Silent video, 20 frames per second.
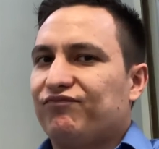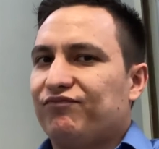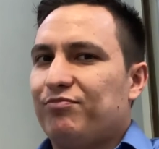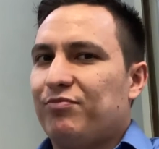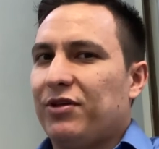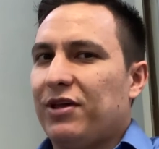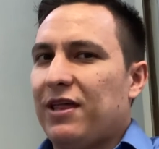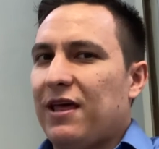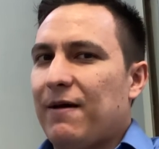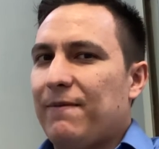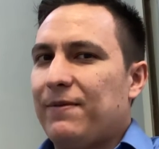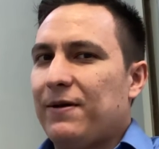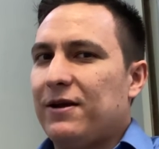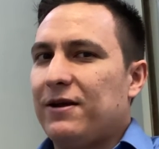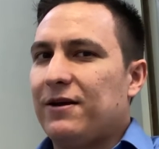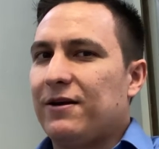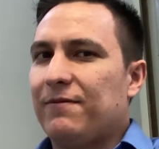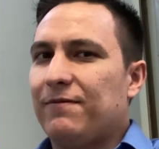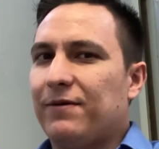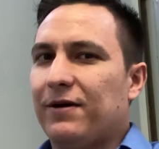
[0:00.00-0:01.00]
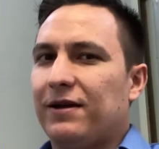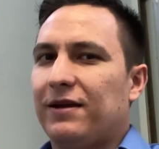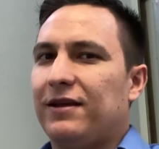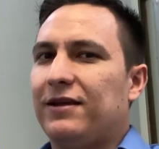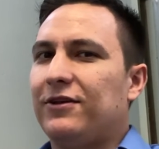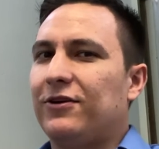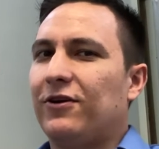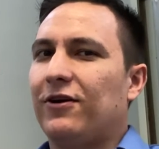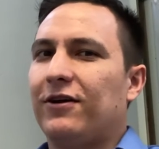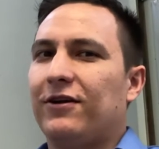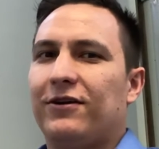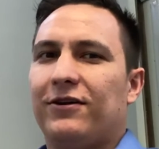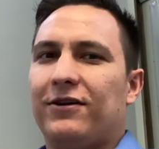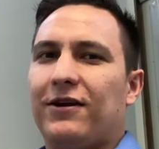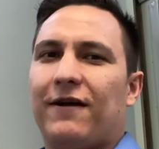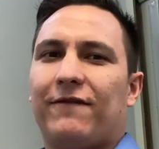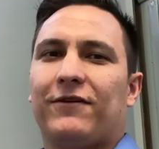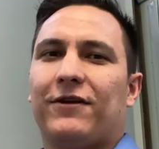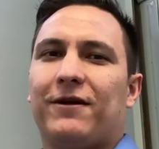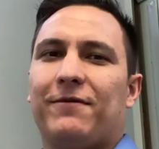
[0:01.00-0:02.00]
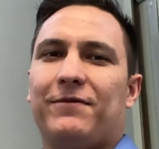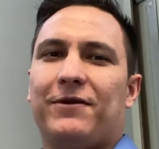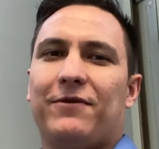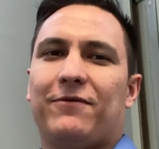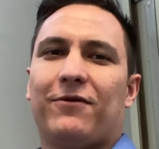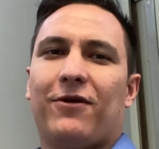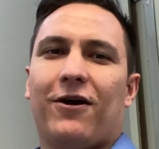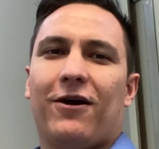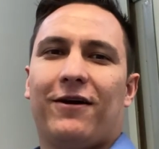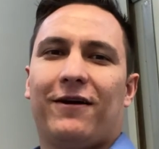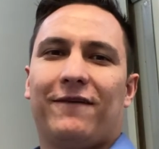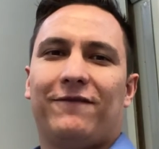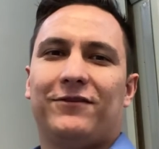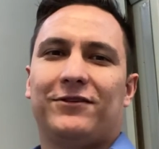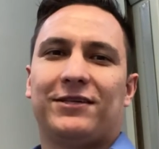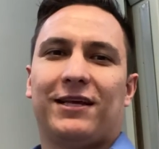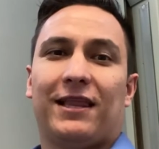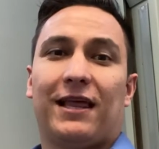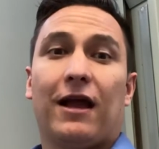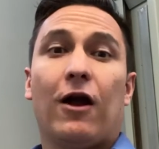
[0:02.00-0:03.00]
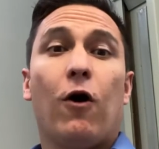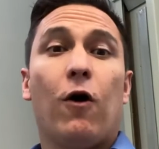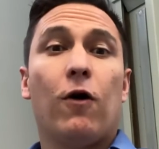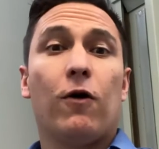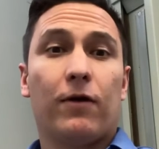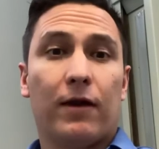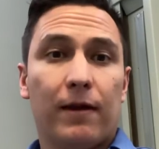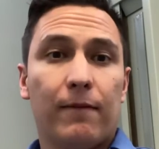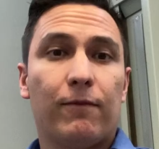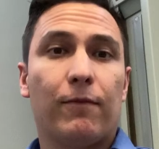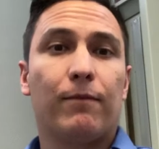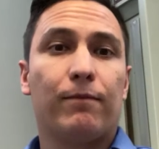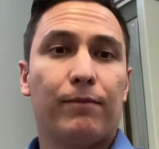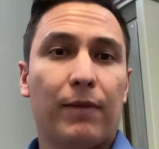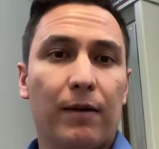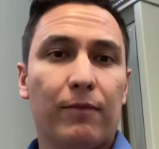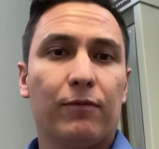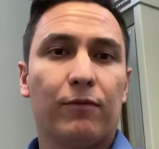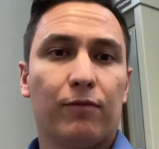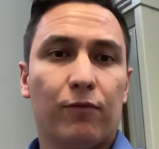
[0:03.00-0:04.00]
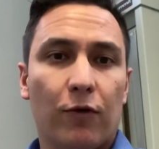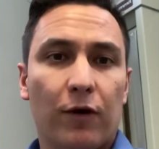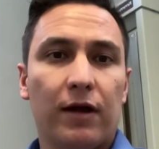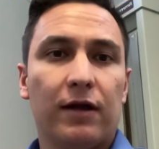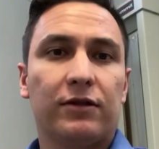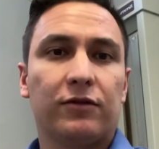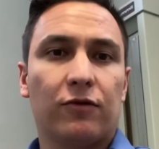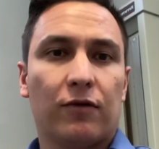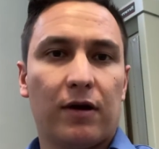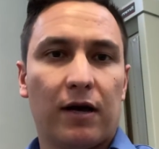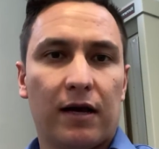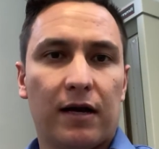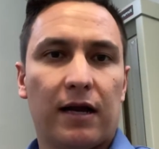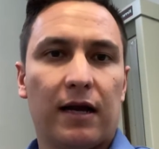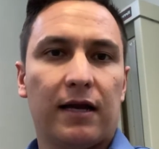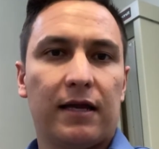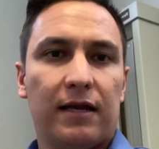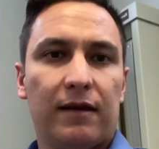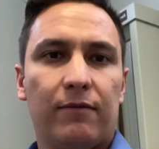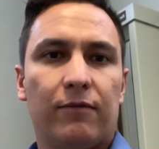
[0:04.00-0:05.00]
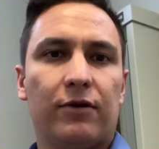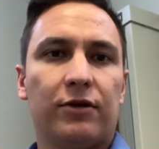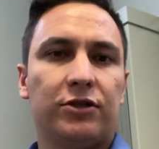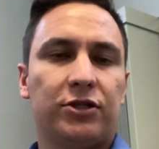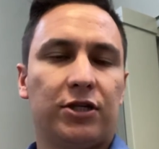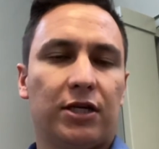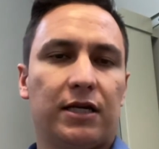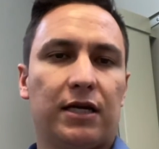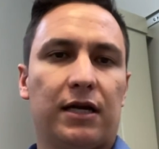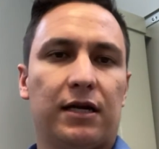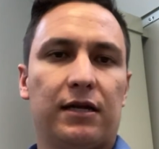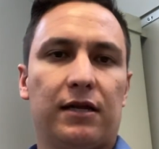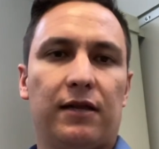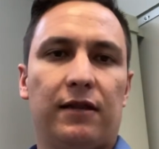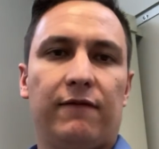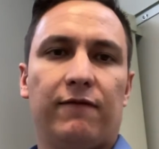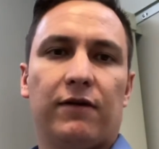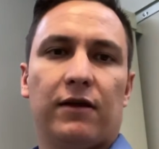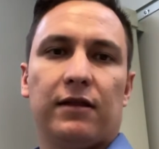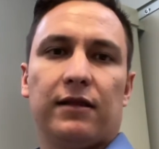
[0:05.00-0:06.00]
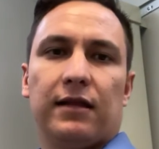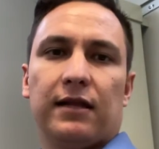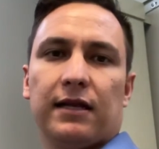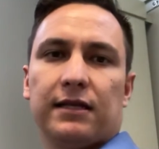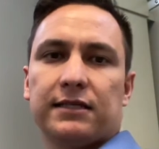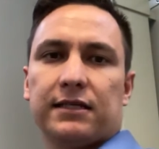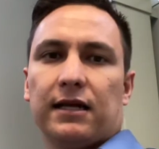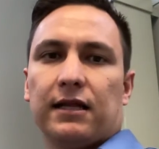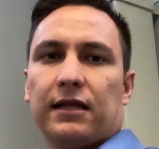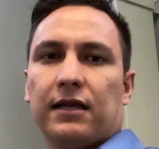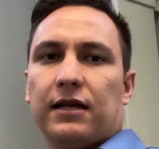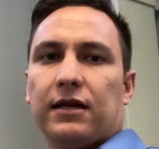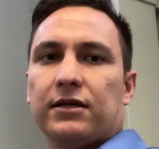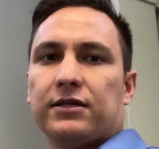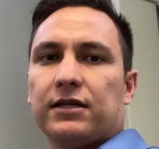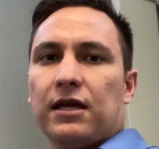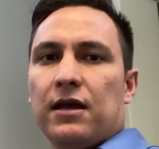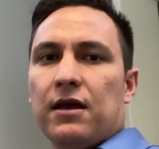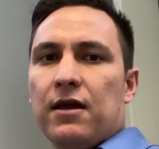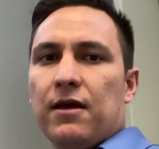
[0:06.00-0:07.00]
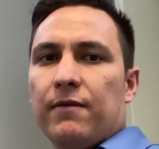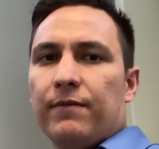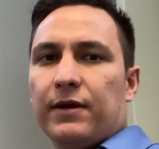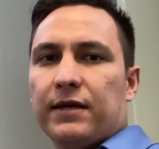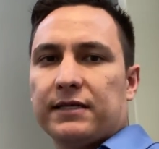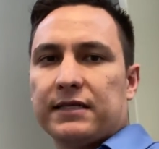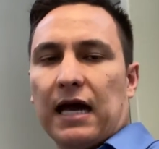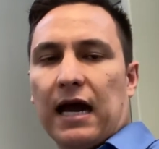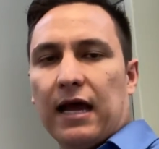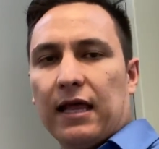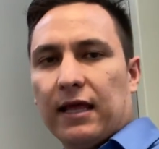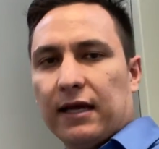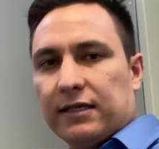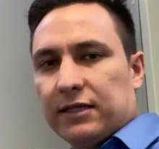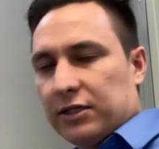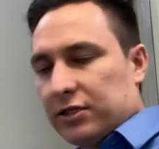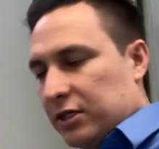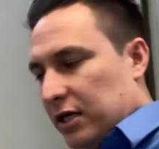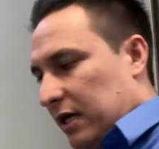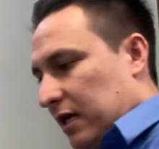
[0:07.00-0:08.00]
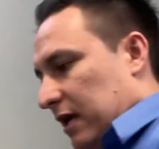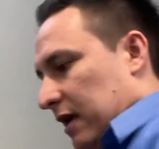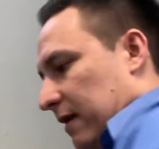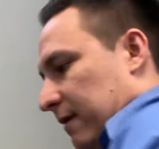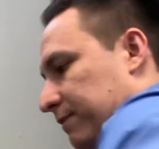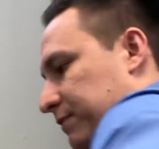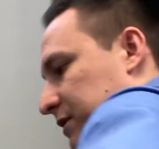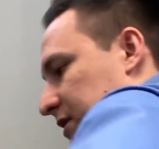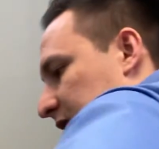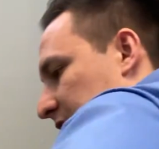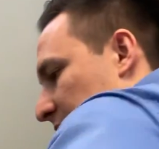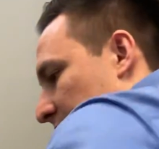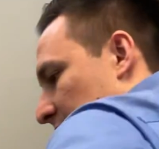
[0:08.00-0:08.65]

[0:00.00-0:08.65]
play that by ear, but you're never going to be wrong if you say like, oh, okay, voy a tocar aquí, voy a checar el nivel de las caderas. Because I like to check hips.